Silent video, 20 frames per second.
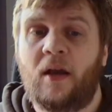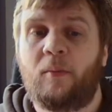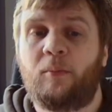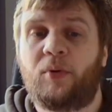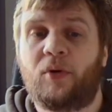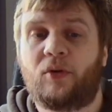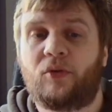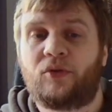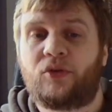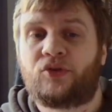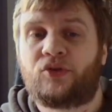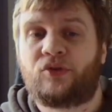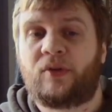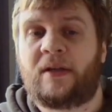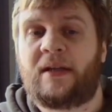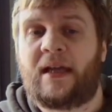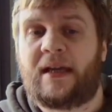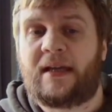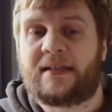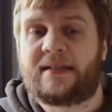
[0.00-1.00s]
but
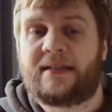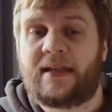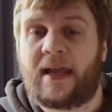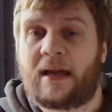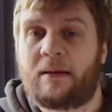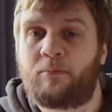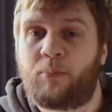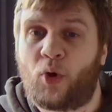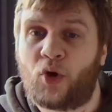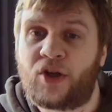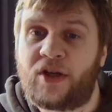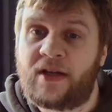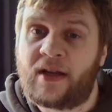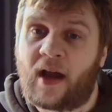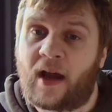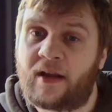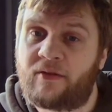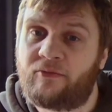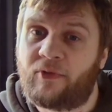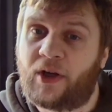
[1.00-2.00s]
Trent has
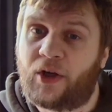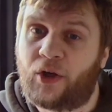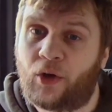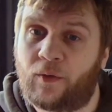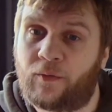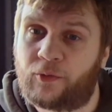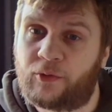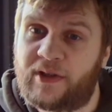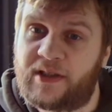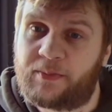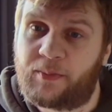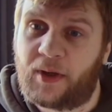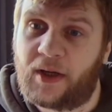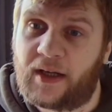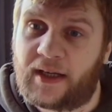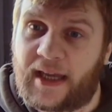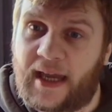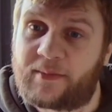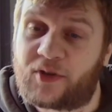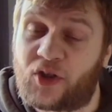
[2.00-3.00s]
9.9 recoveries per
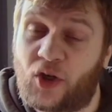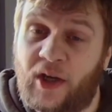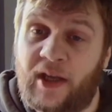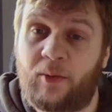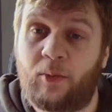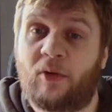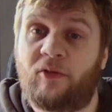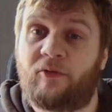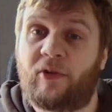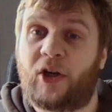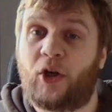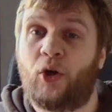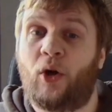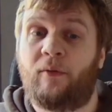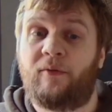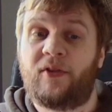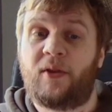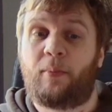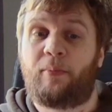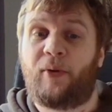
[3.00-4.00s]
game. So he will
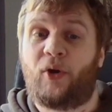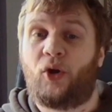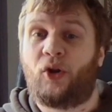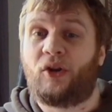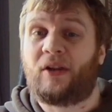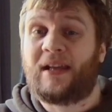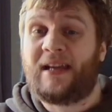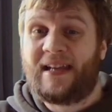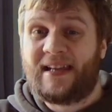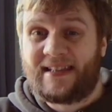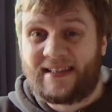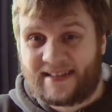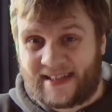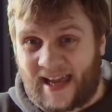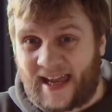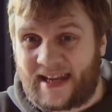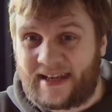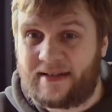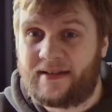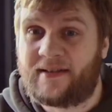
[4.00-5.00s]
recover the ball
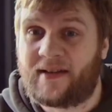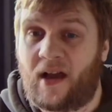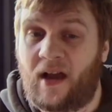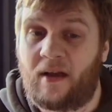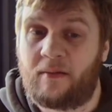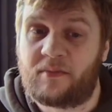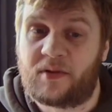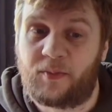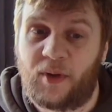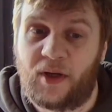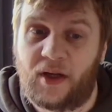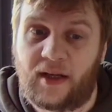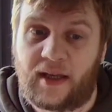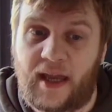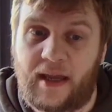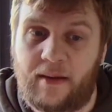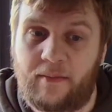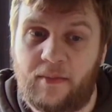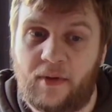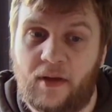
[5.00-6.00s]
10 times per
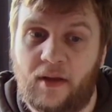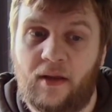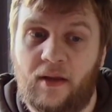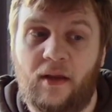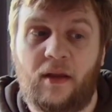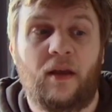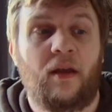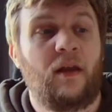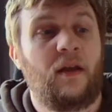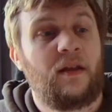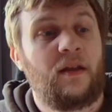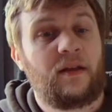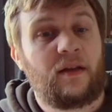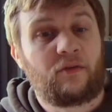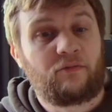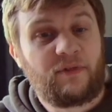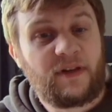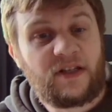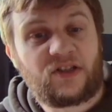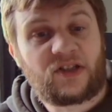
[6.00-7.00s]
game. Now,
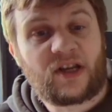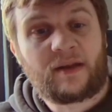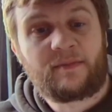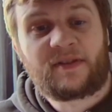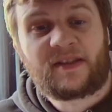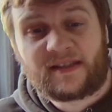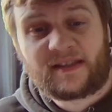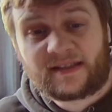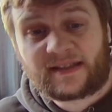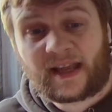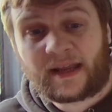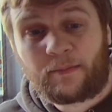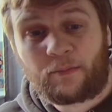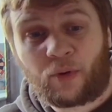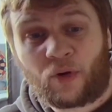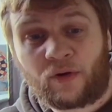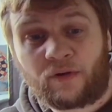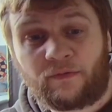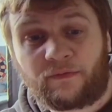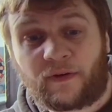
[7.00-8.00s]
Reece James is
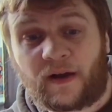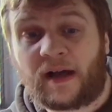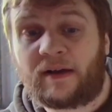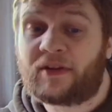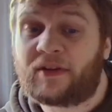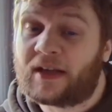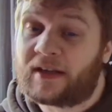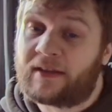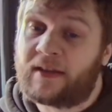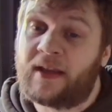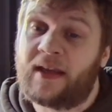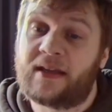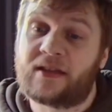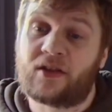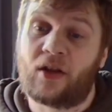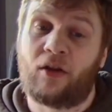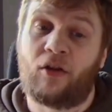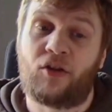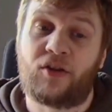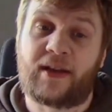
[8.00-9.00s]
8.5. And I think it's
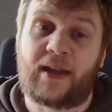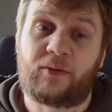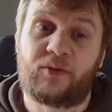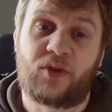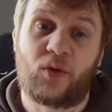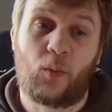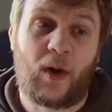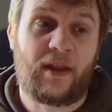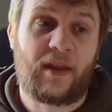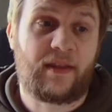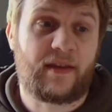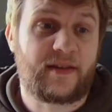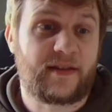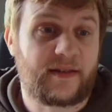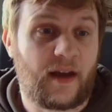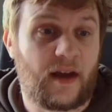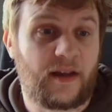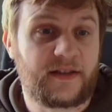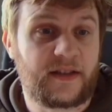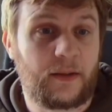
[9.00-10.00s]
a lot down to where they're
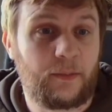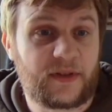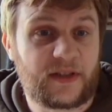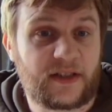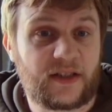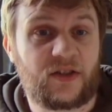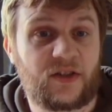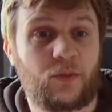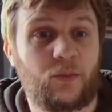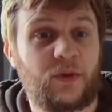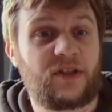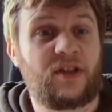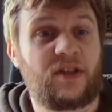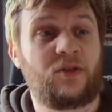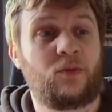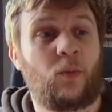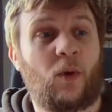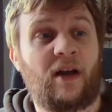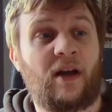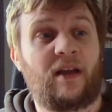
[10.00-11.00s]
starting position, which
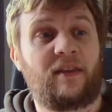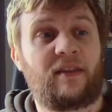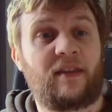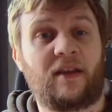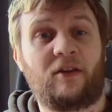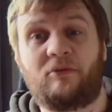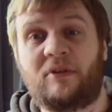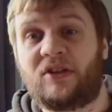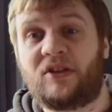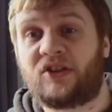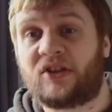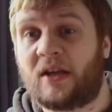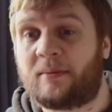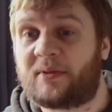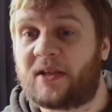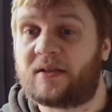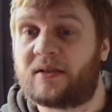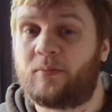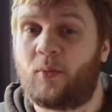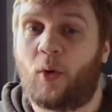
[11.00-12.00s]
is why I think Reece
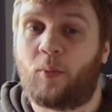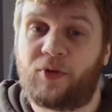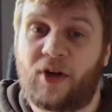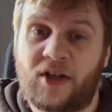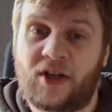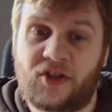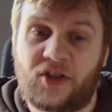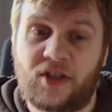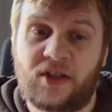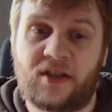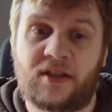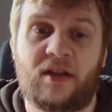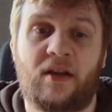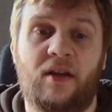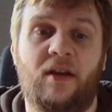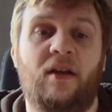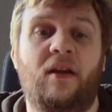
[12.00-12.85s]
James has more pressures